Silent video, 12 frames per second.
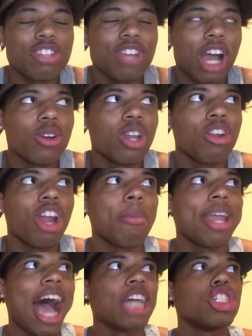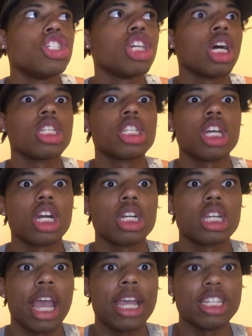of y'all who don't know me, I just
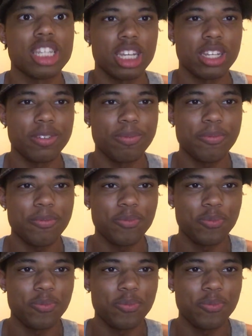turned 18.